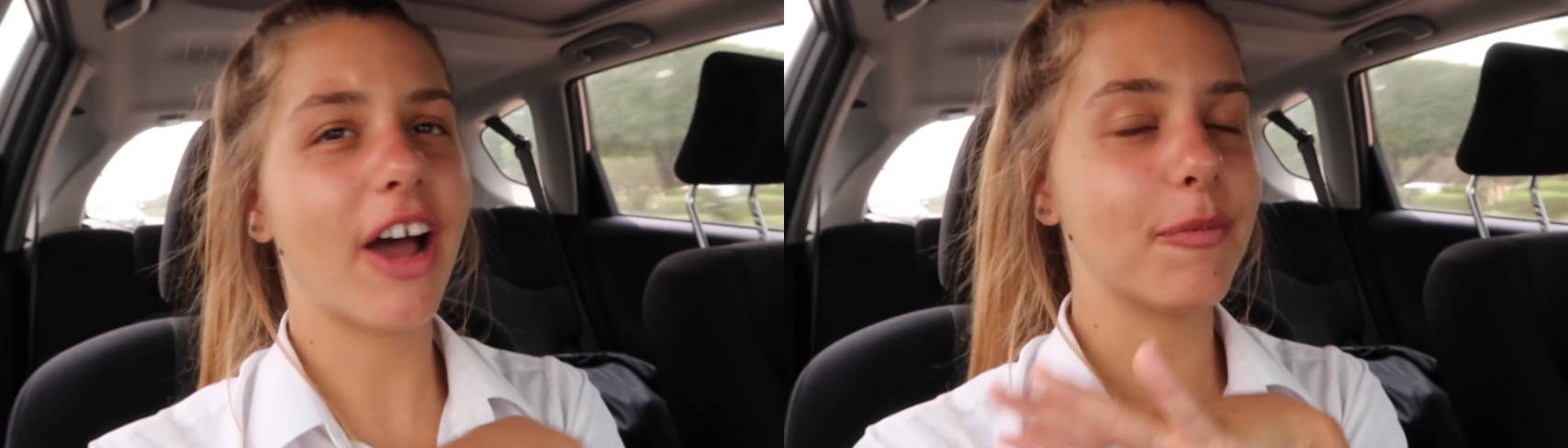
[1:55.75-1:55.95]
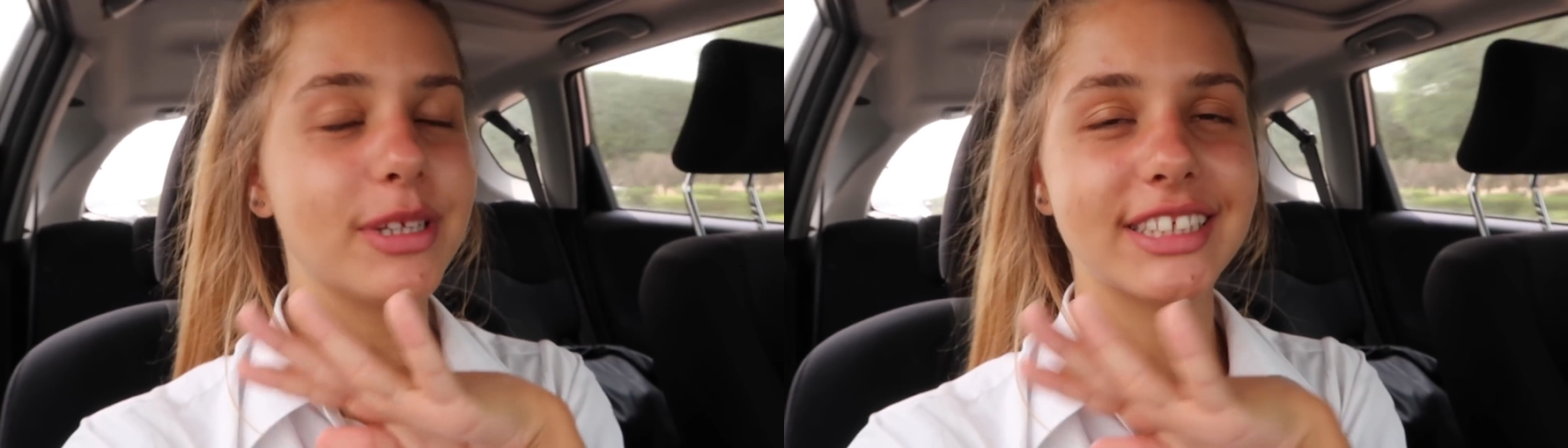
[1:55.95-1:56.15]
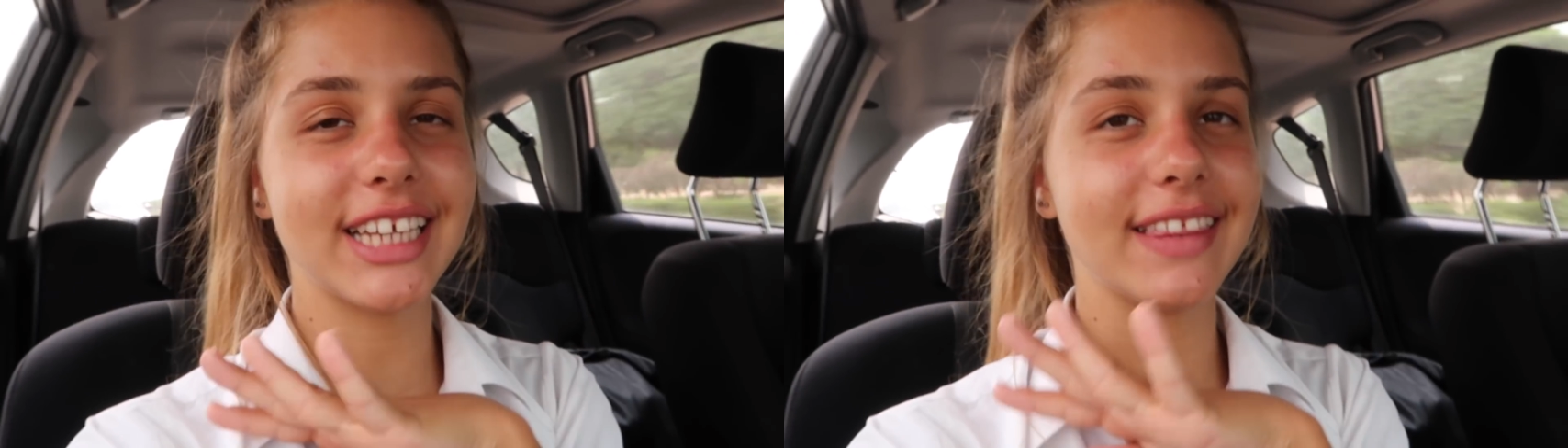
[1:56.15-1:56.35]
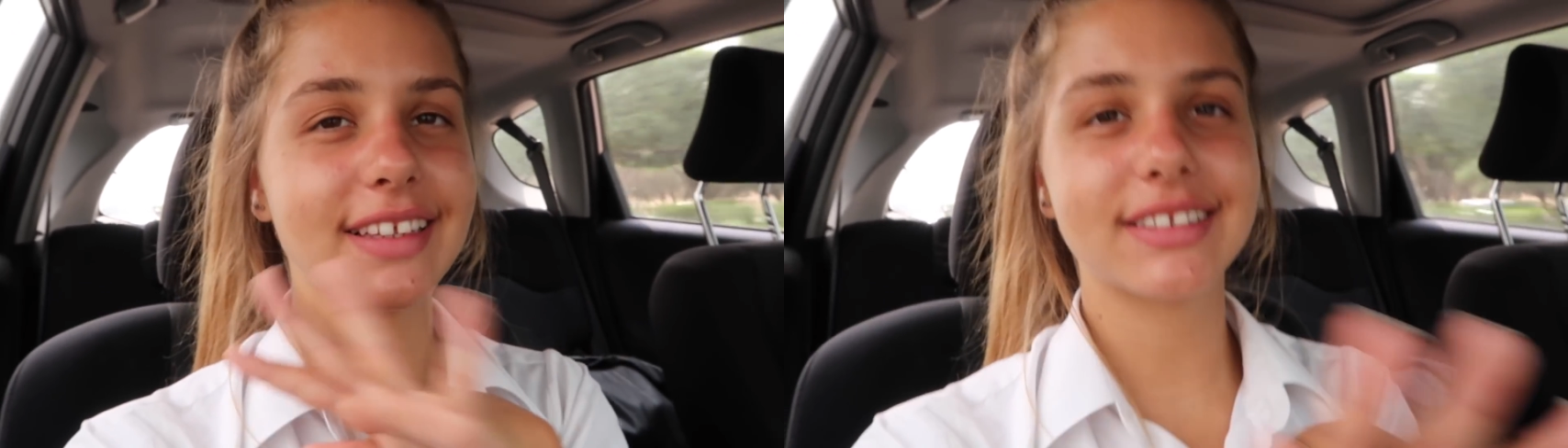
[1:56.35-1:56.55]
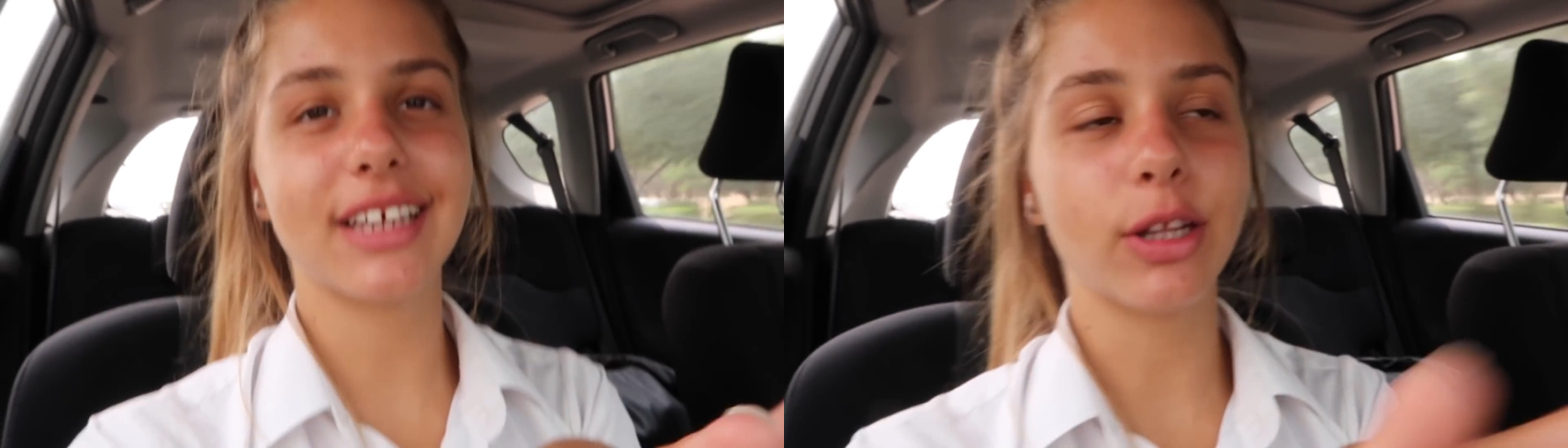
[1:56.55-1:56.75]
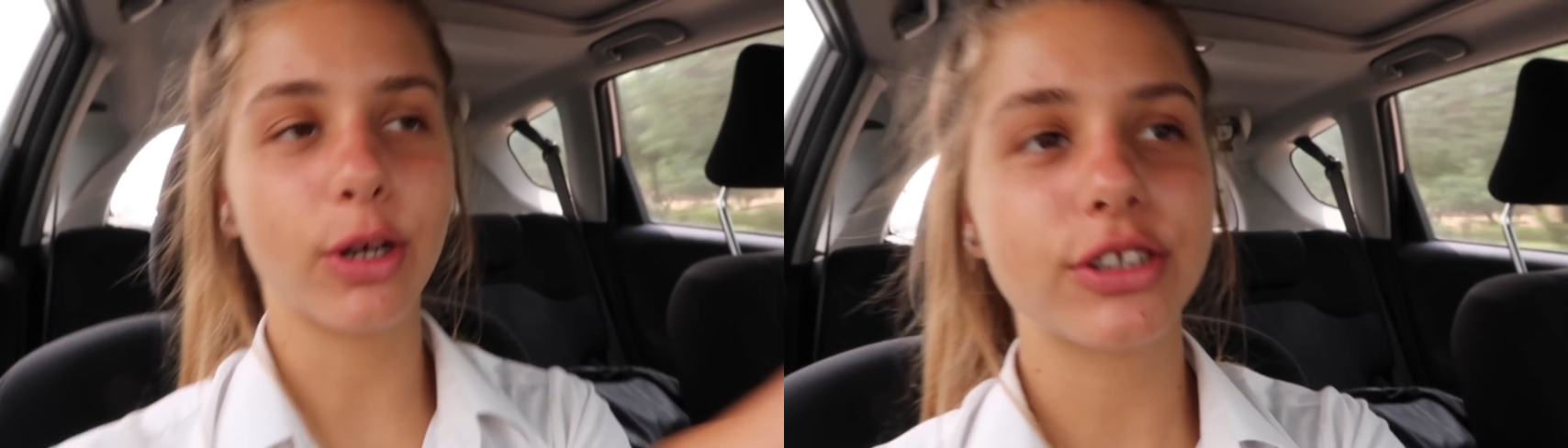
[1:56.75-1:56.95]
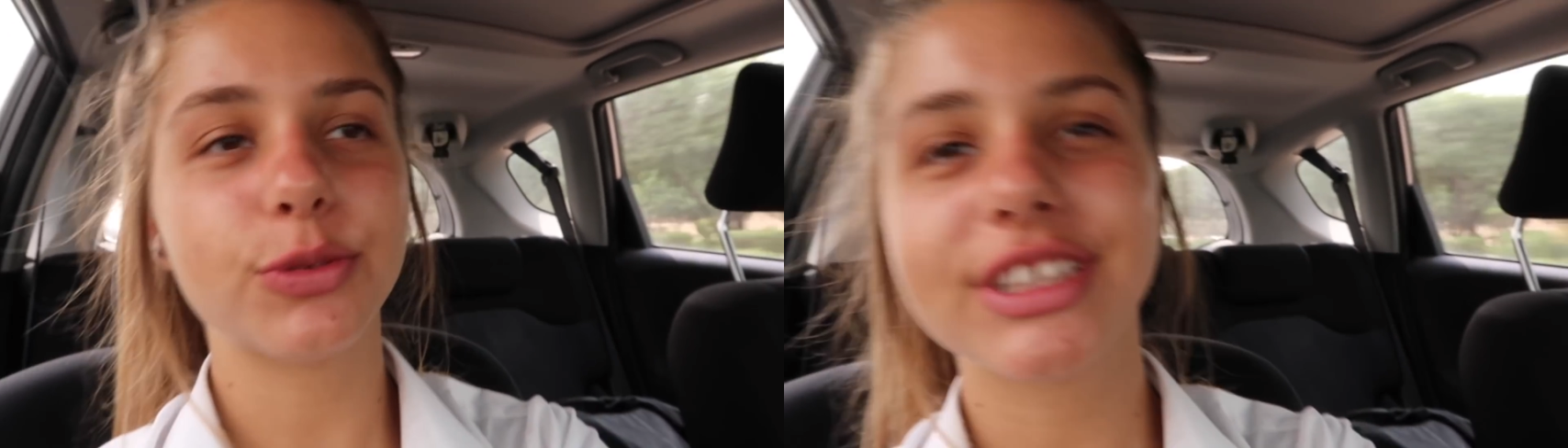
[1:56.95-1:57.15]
I've been saying this a lot